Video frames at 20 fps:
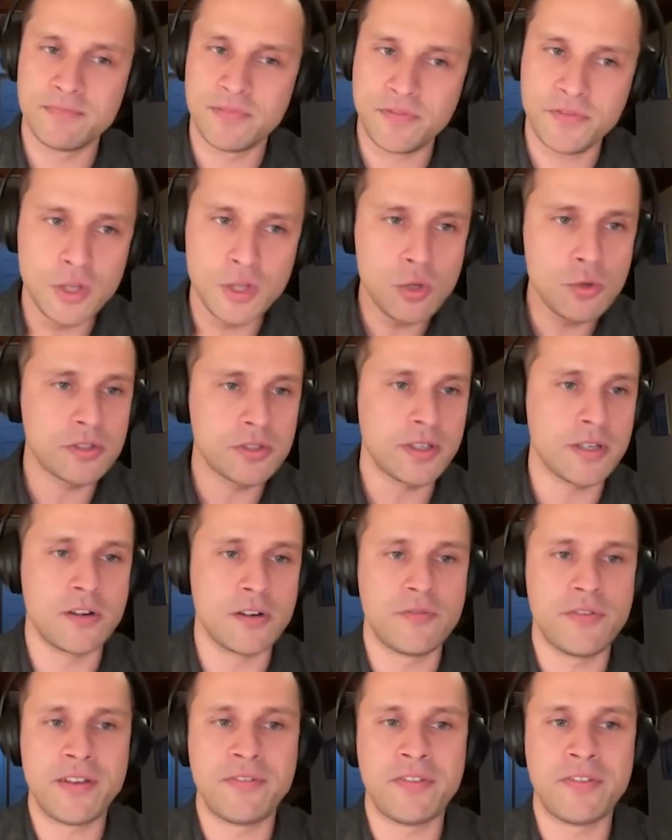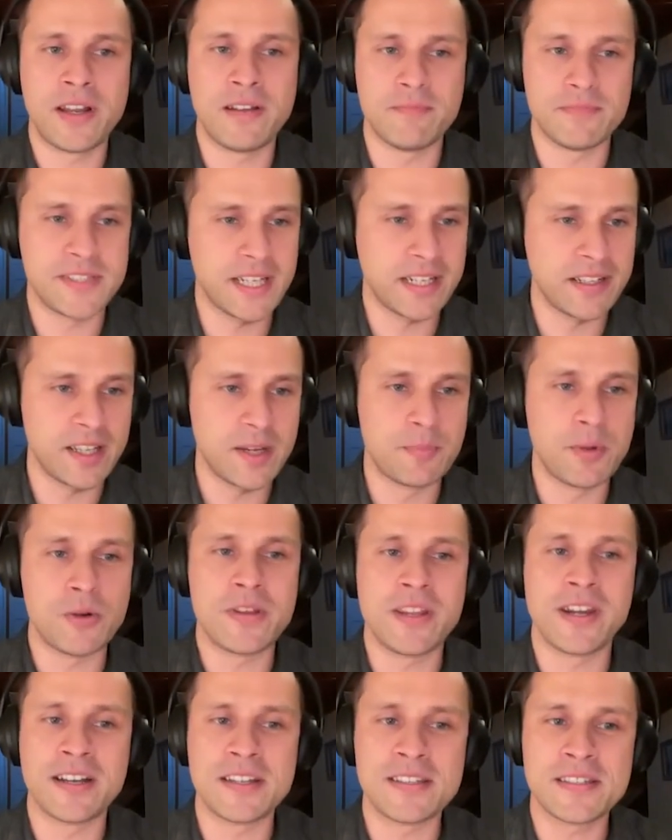fuse to your favorite signaling
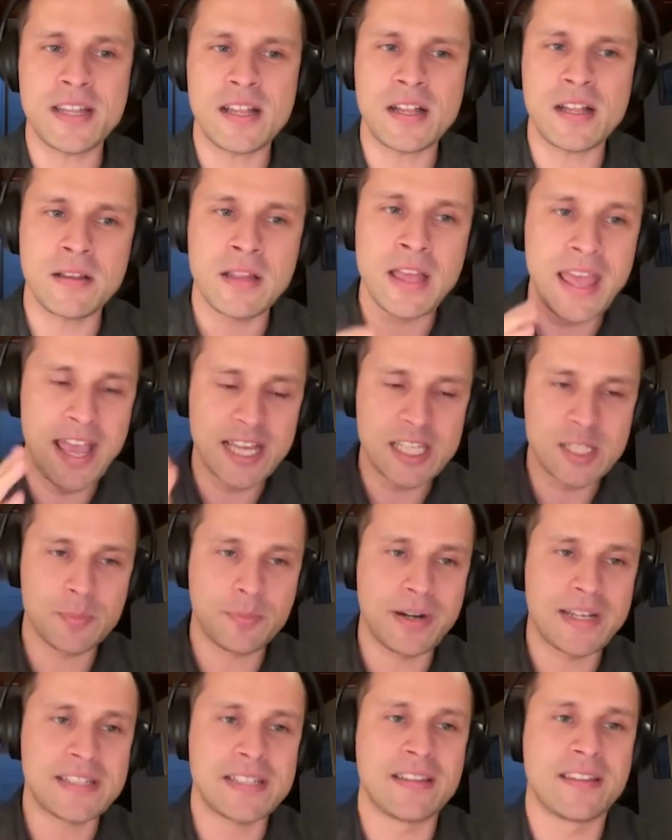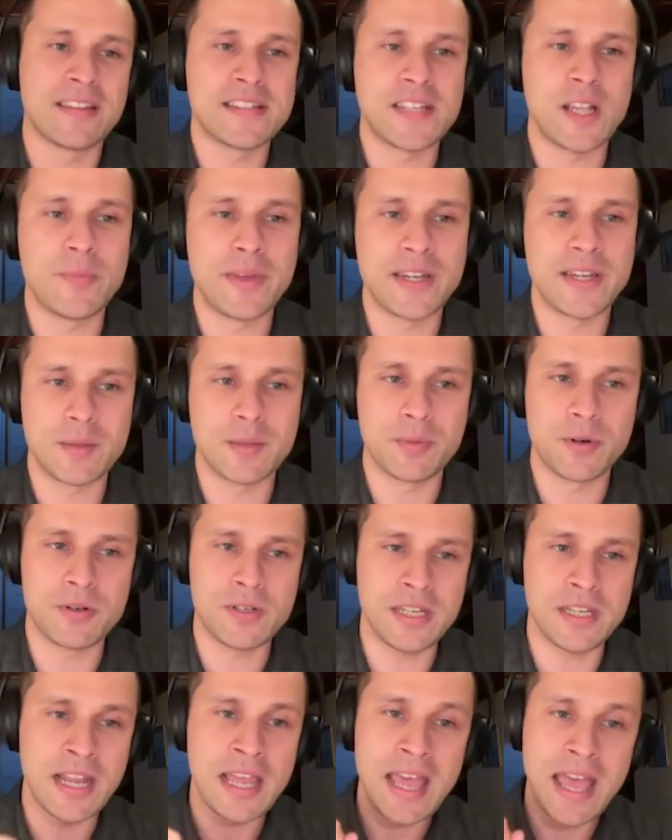protein in a cell, express it, the cell makes the
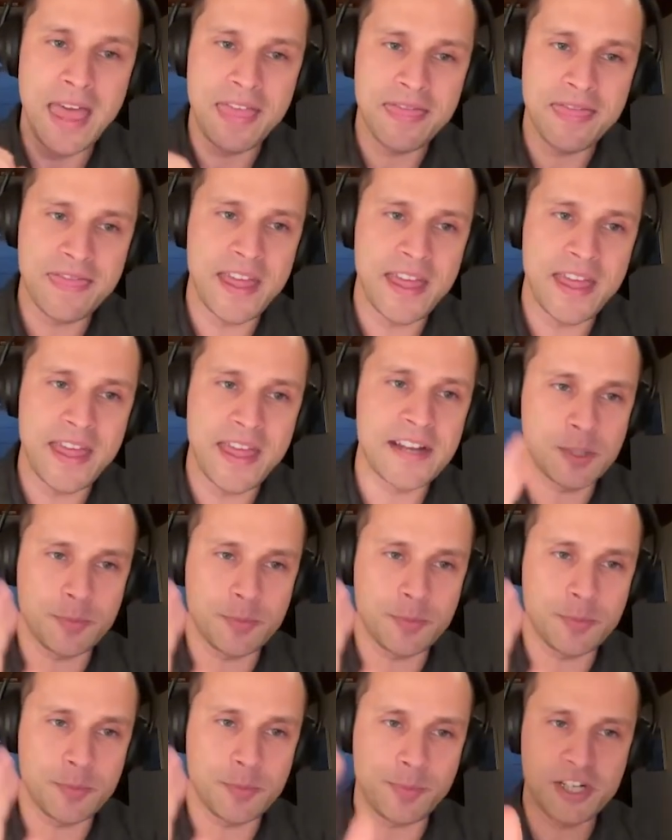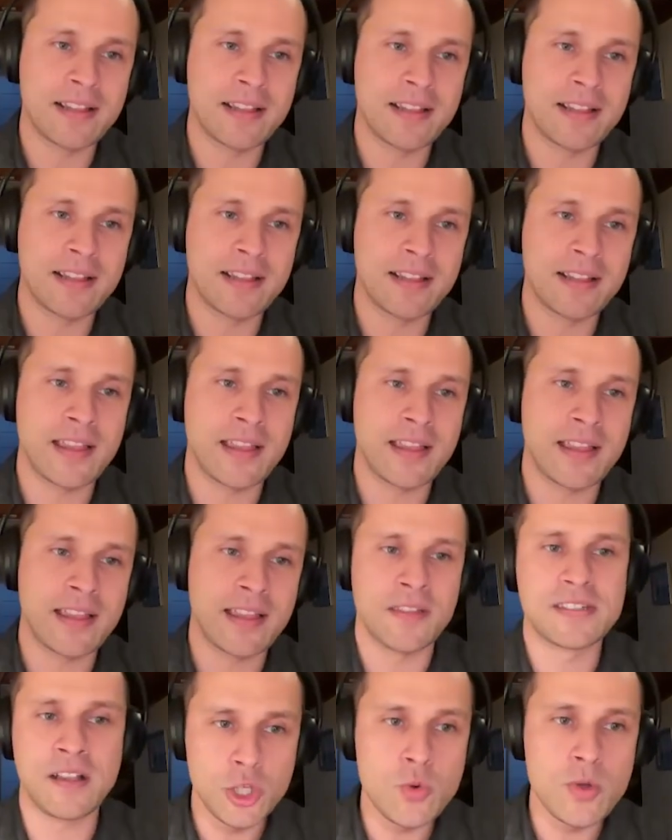protein, and then just by shining light on the
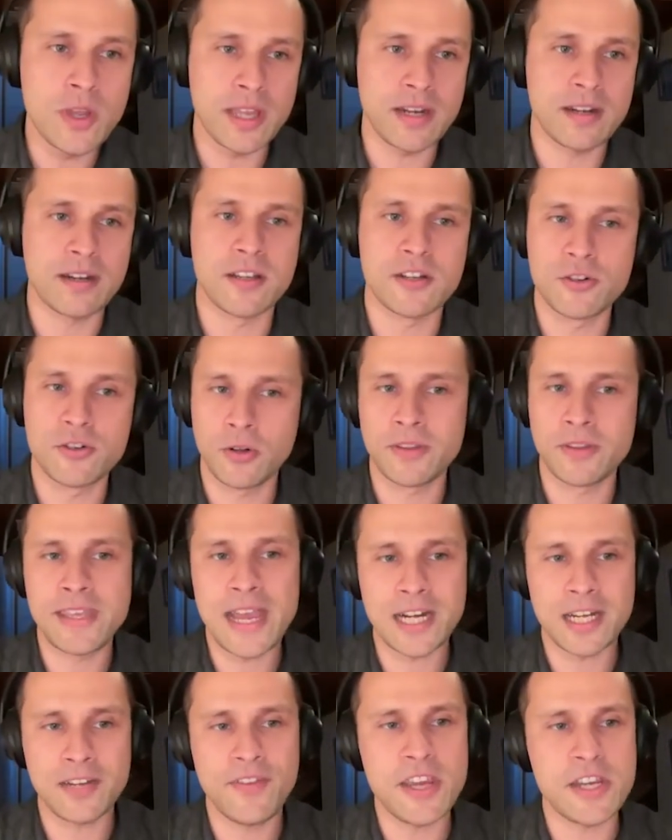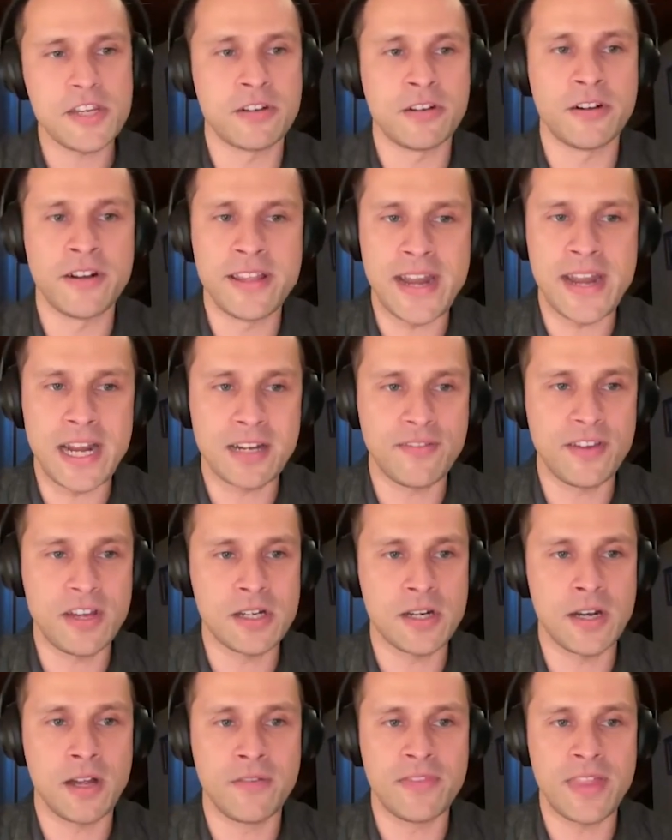cell, you can control the activation or
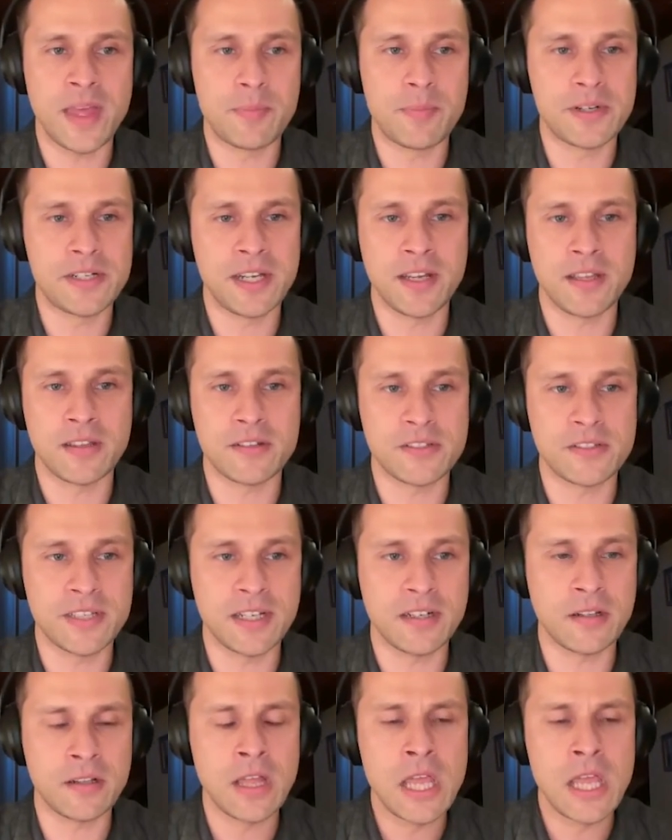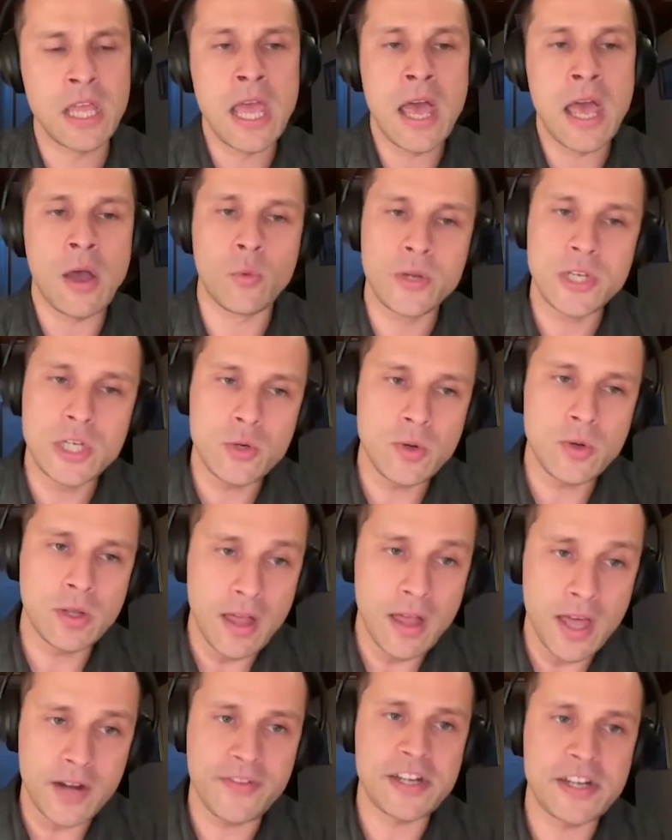inactivation of that particular signal. We do a
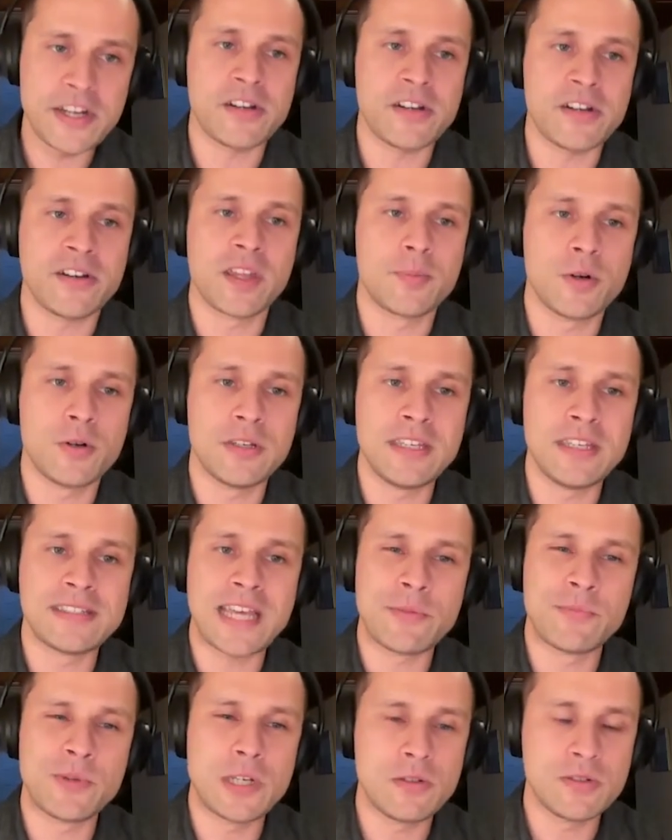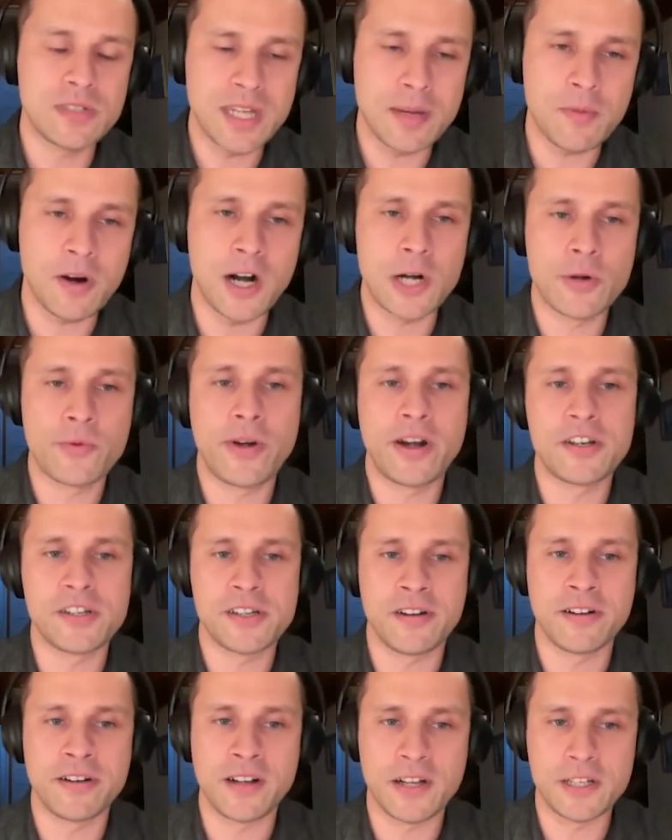lot of engineering on the protein side. We do some hardware
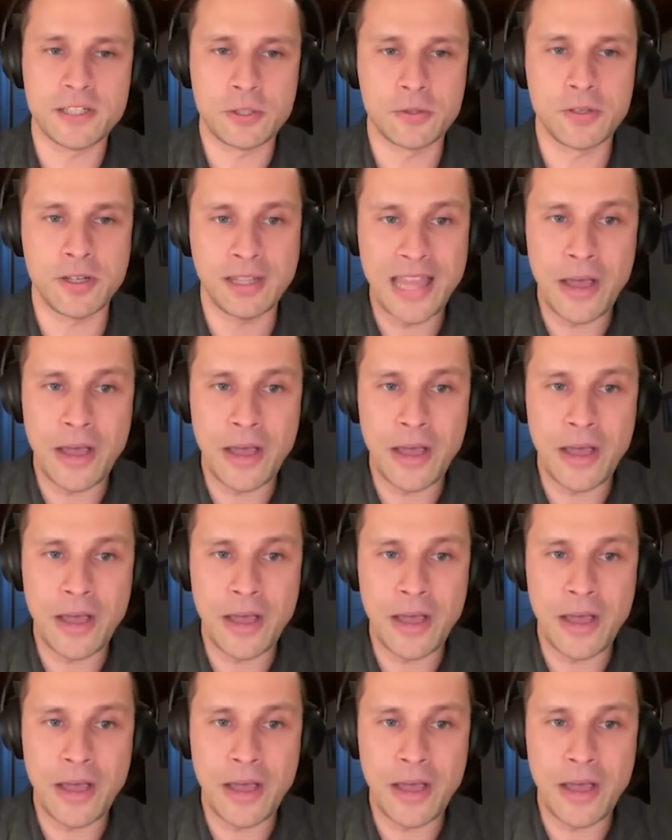engineering also to